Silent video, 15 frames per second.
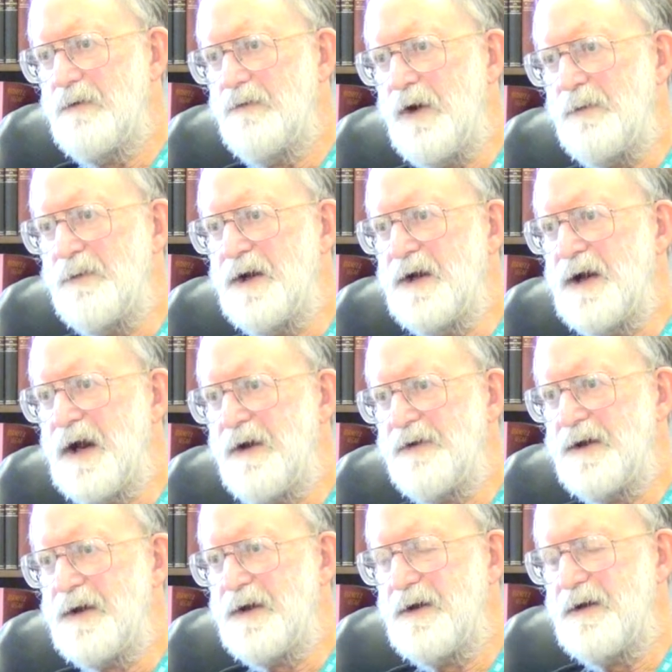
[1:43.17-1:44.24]
Whitman, now
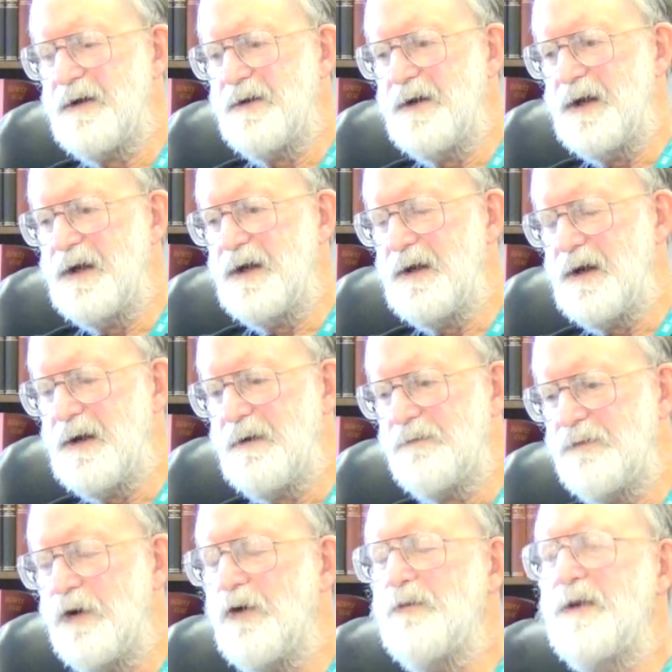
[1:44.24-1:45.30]
the, the uh,
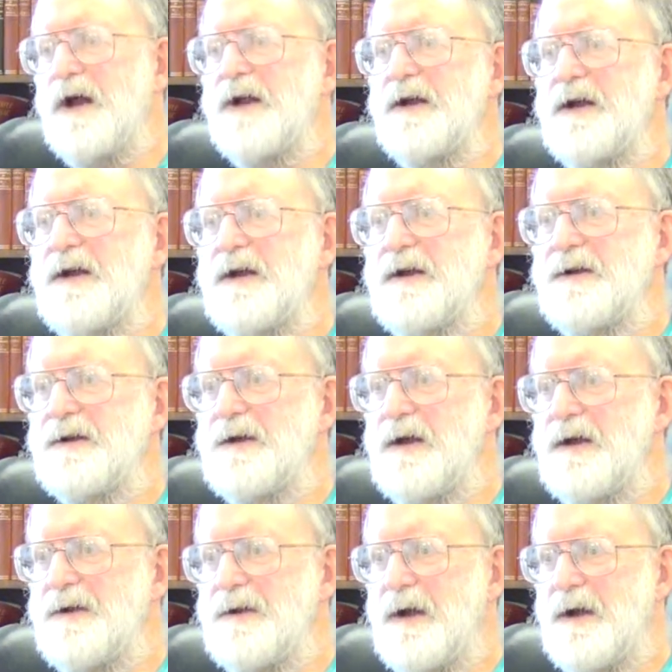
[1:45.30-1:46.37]
Rowe Building and
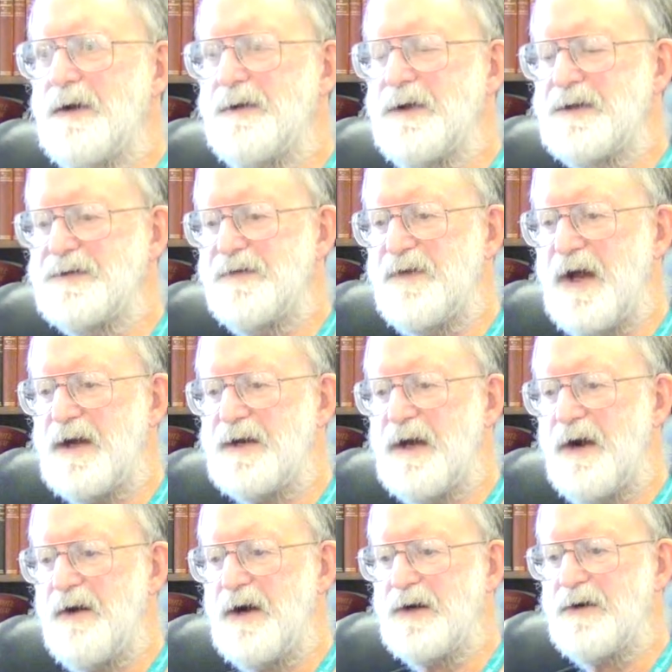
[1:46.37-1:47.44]
uh, things of that
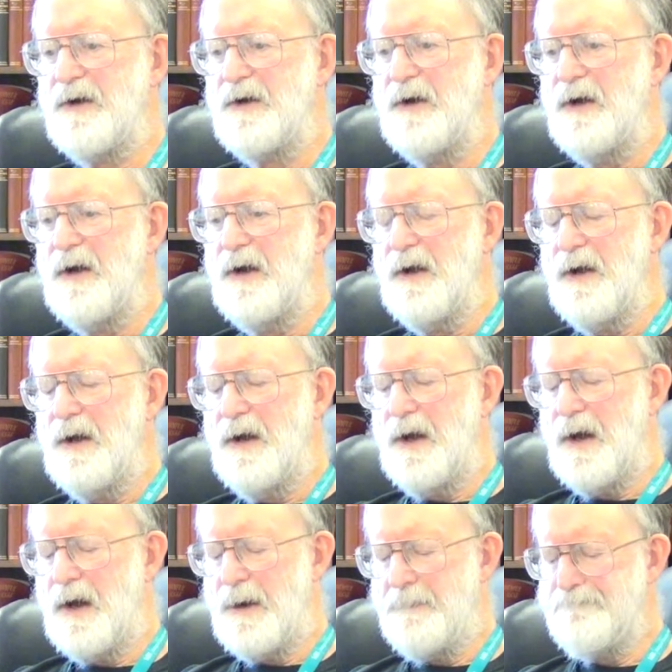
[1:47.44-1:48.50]
character.
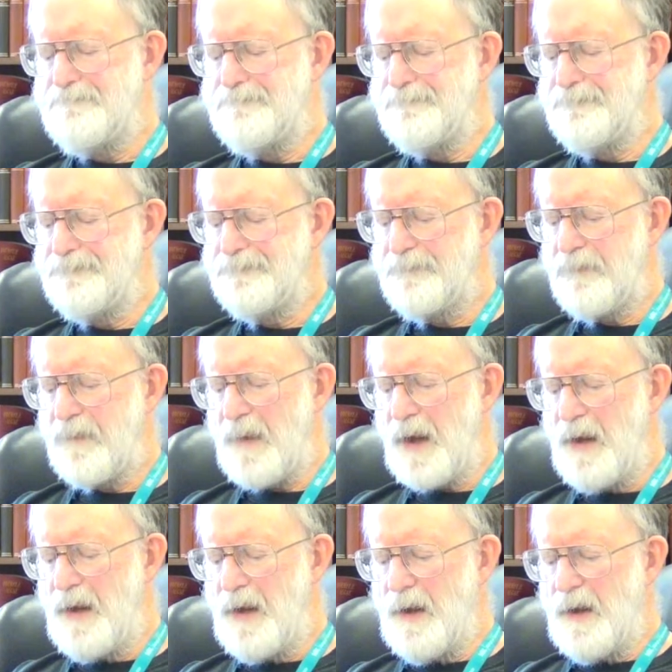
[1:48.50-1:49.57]
Um,
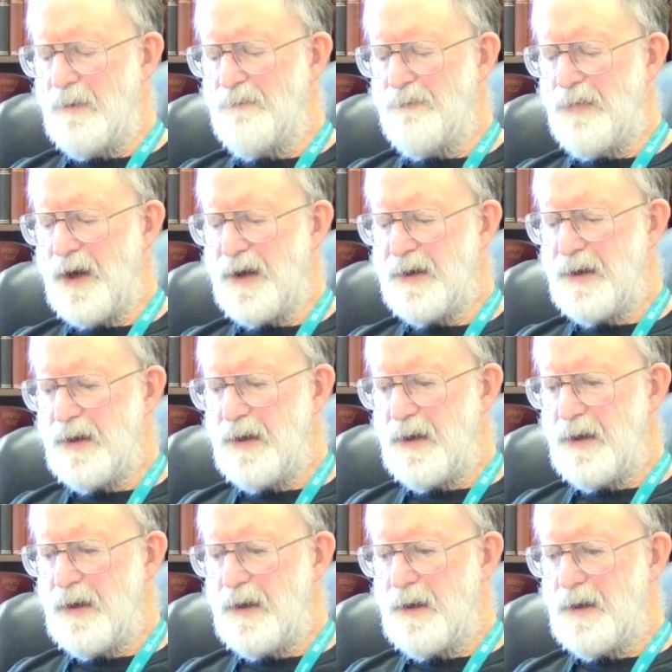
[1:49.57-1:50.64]
but
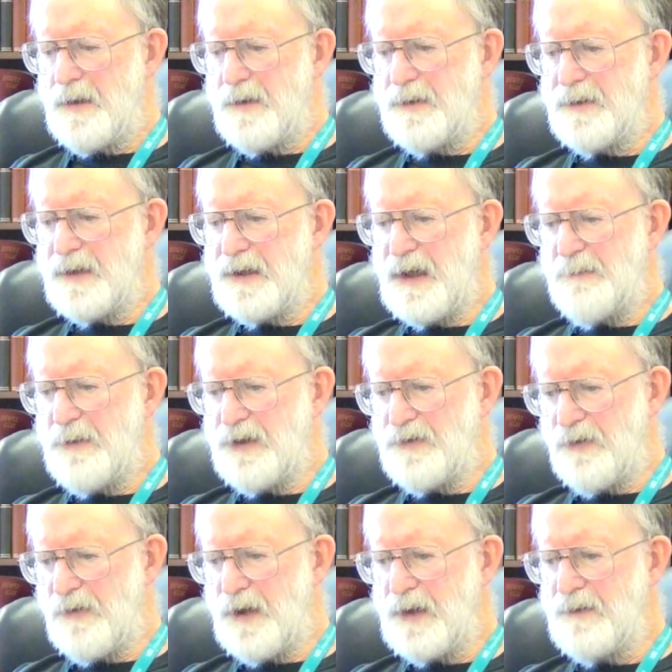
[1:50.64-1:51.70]
the
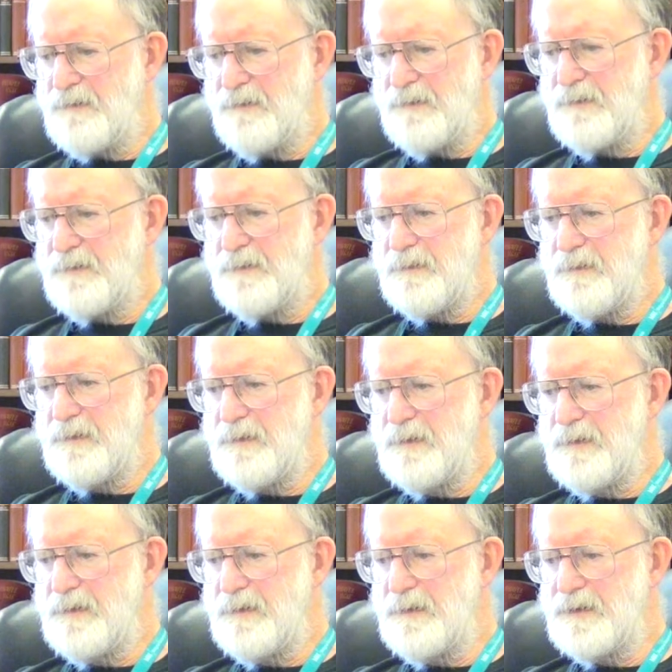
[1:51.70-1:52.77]
laboratory
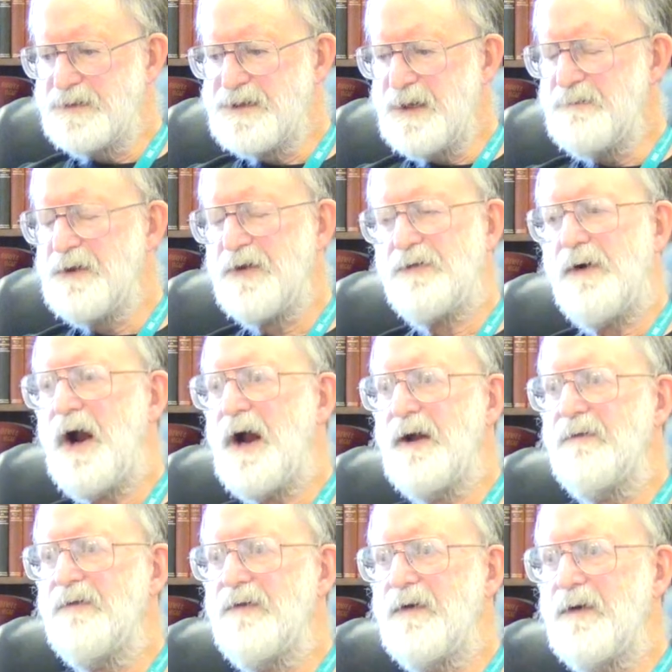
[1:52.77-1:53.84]
seemed to
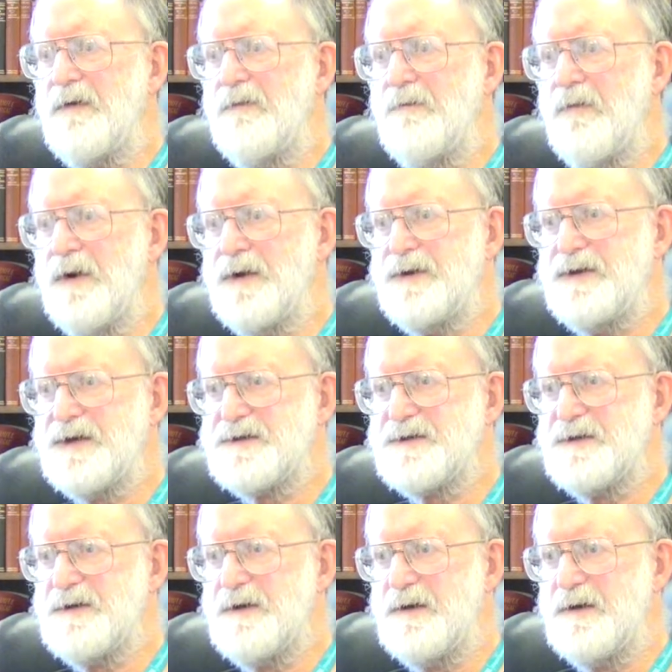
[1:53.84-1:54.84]
thrive with just